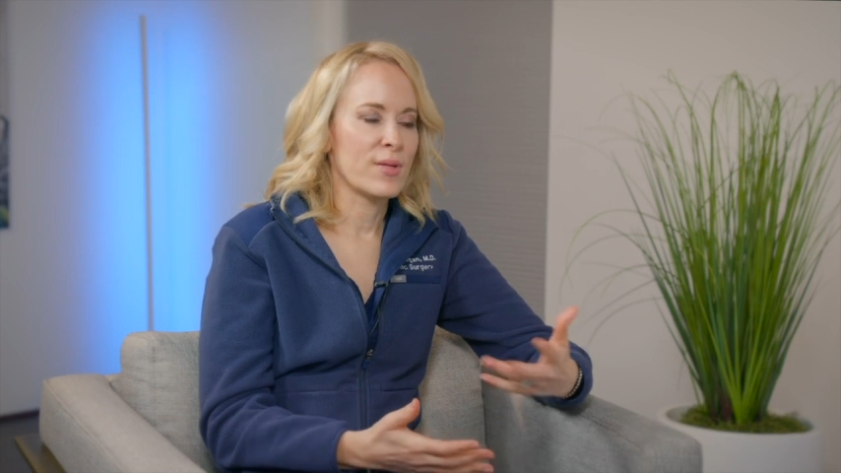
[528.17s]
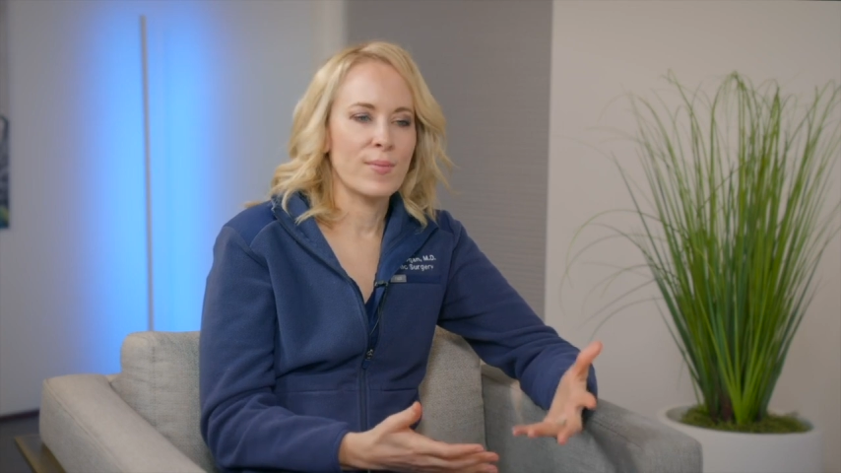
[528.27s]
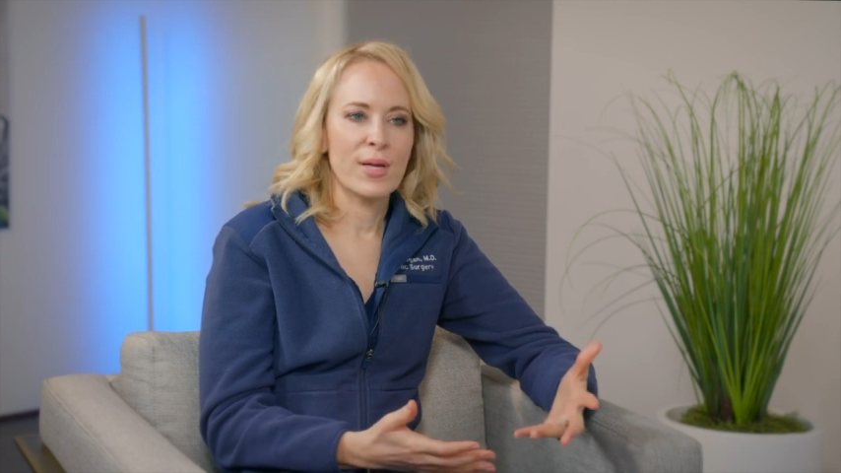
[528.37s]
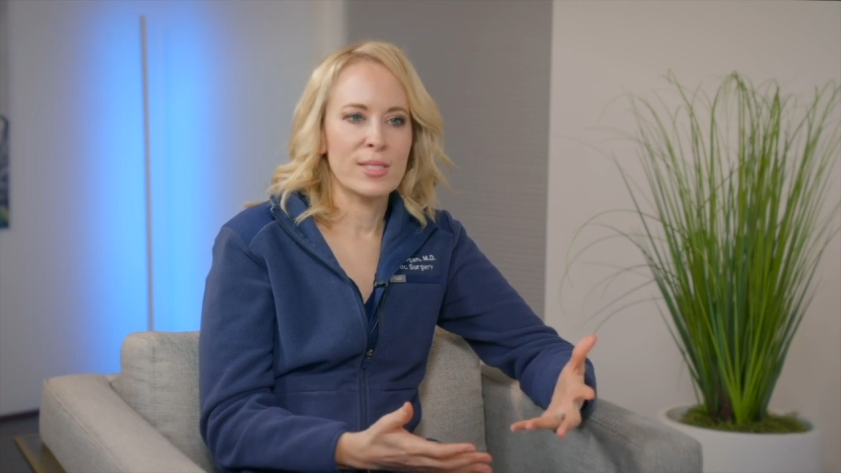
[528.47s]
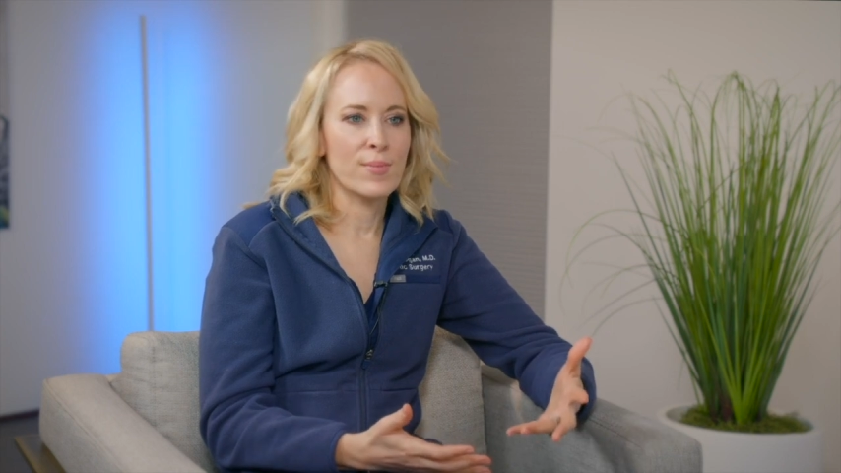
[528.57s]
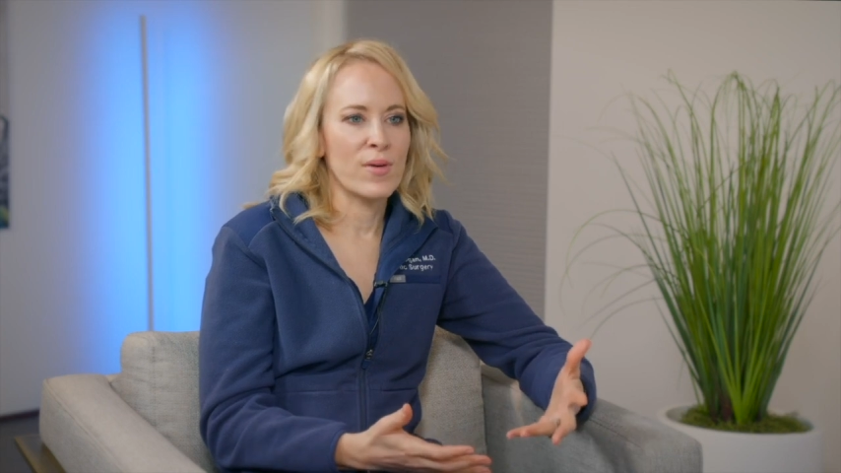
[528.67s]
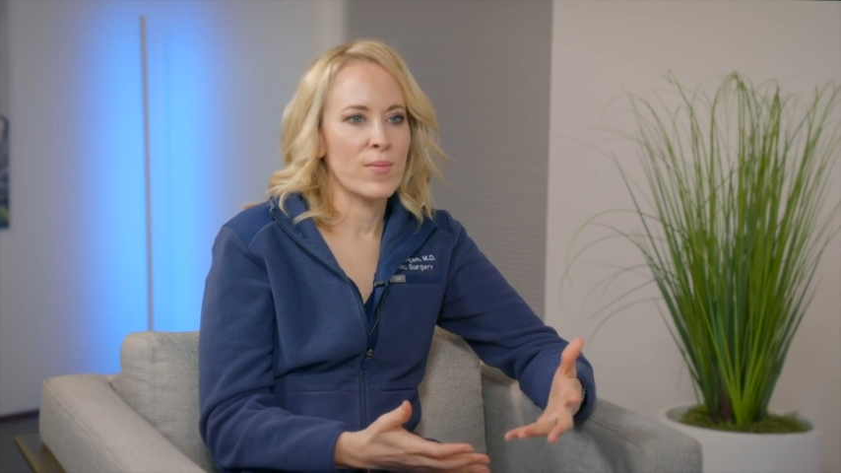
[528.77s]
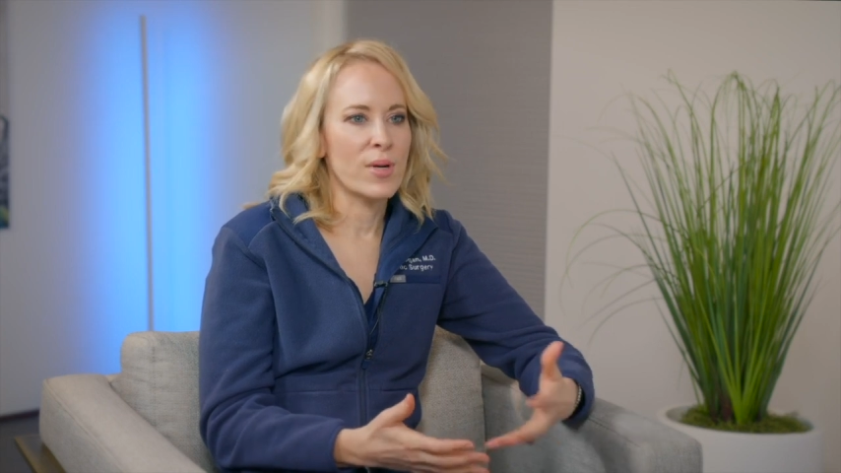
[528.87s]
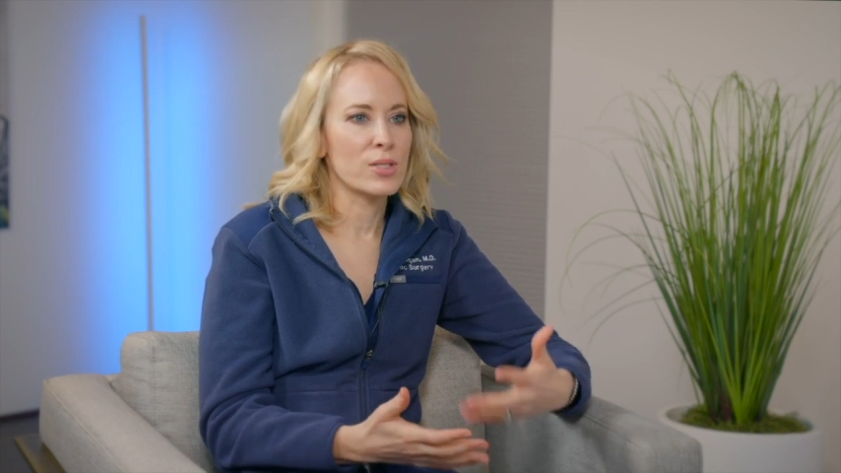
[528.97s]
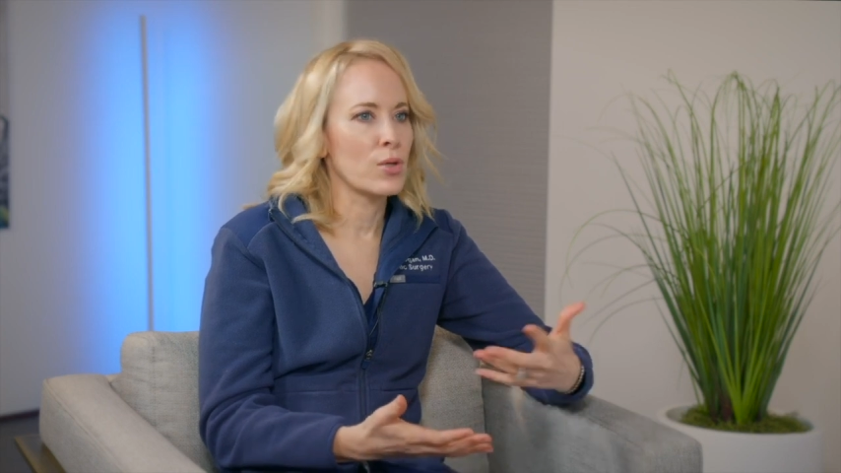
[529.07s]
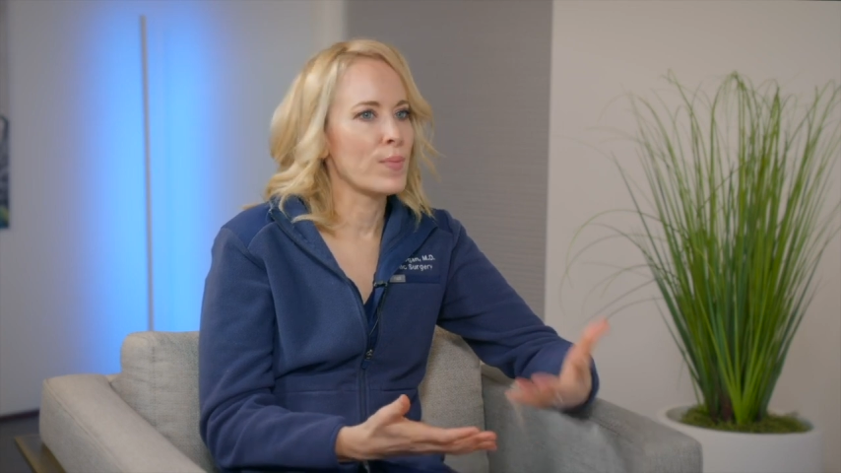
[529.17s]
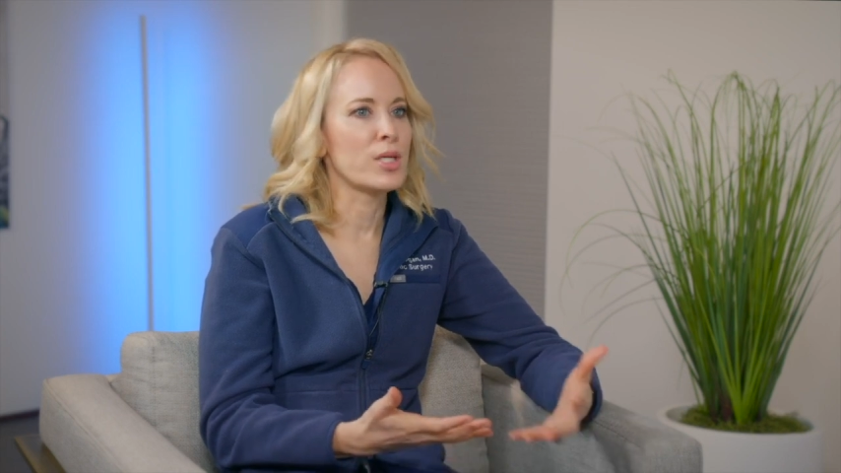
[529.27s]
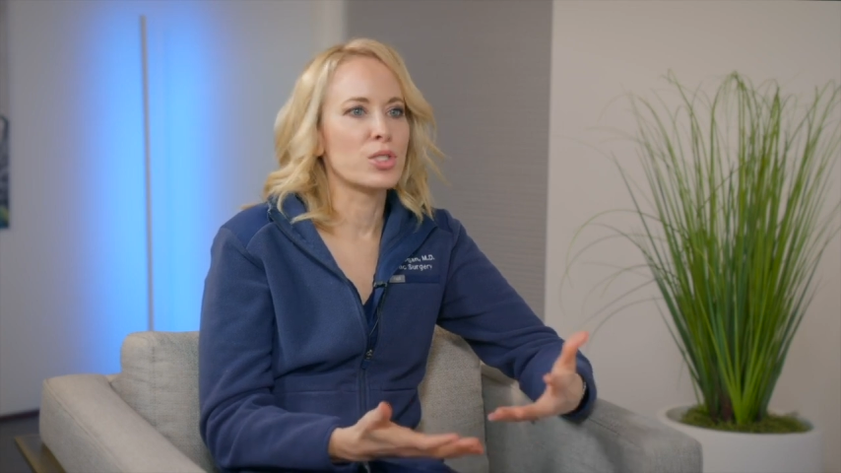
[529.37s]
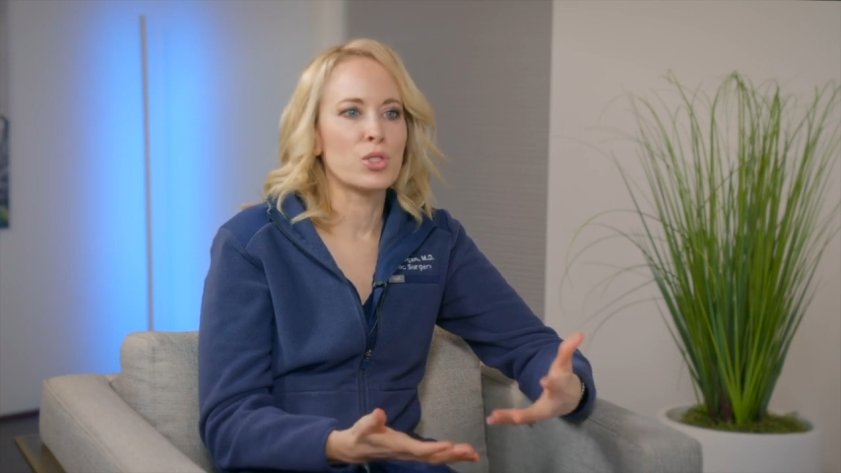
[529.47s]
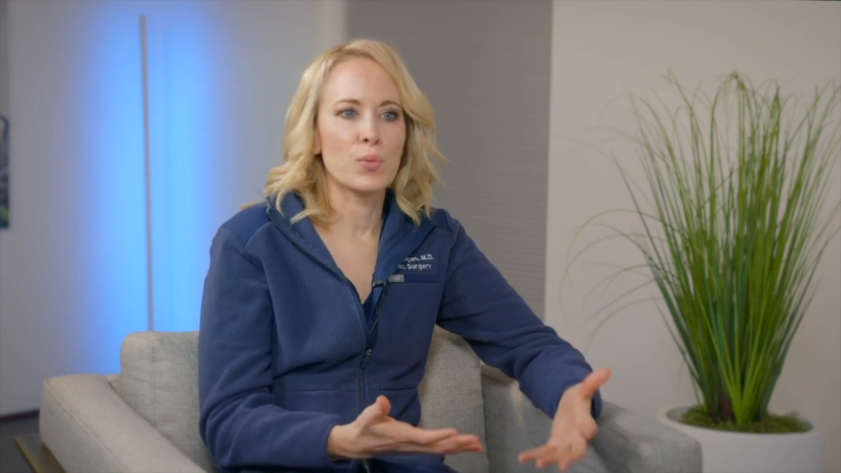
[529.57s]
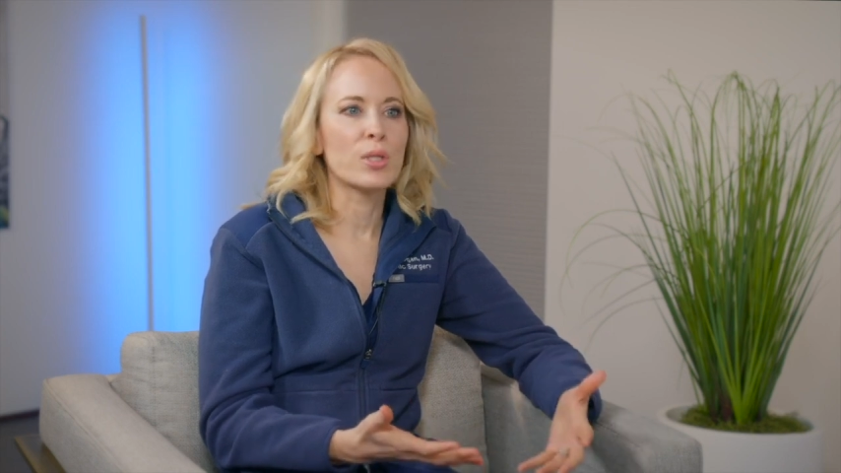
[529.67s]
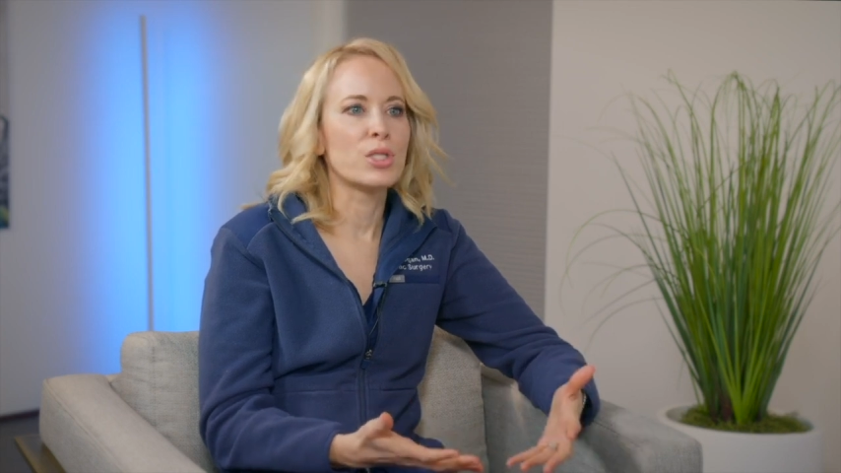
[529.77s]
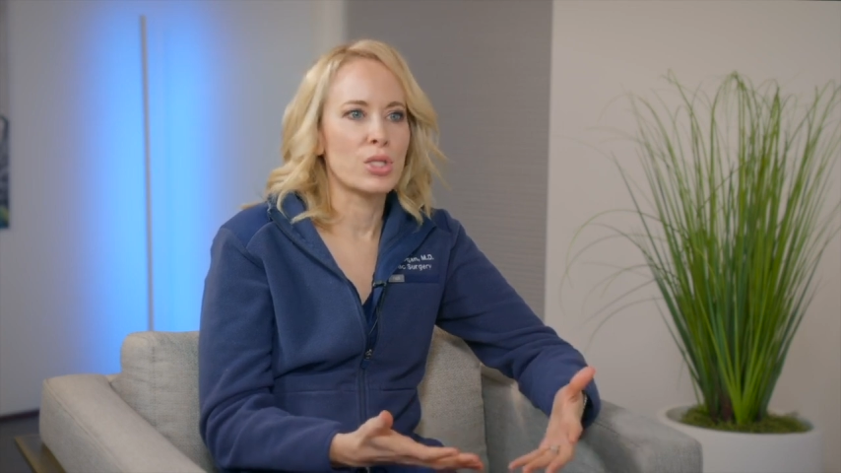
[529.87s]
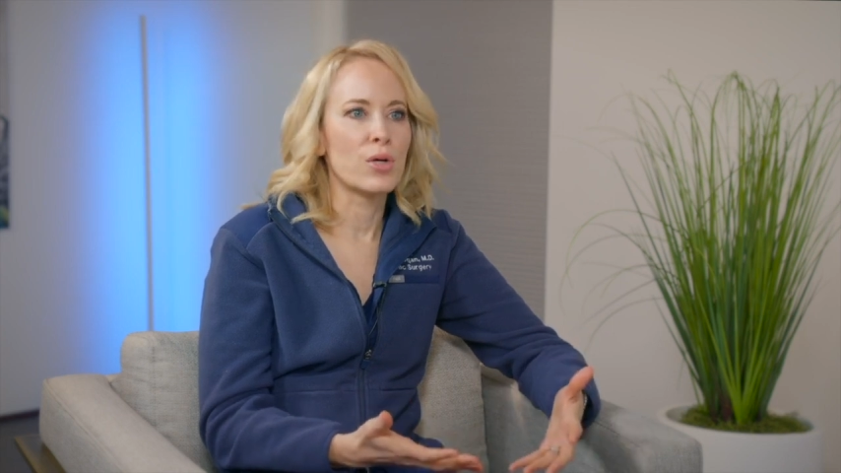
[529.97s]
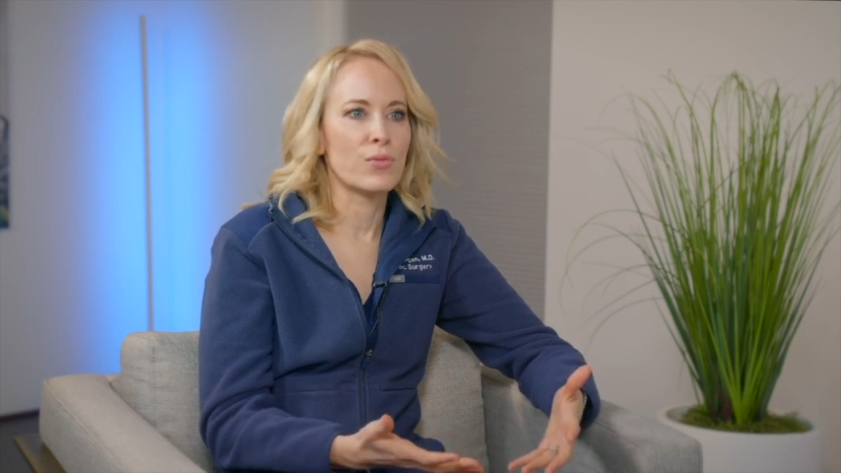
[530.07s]
If the implant's above the muscle, patients
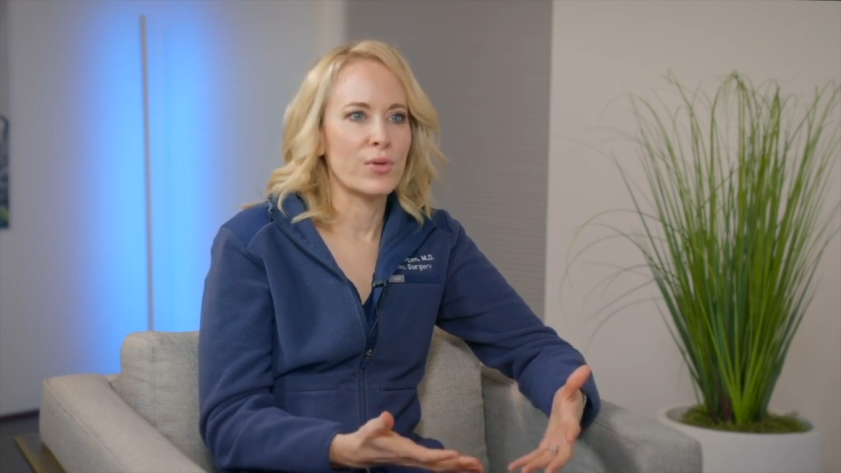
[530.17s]
really don't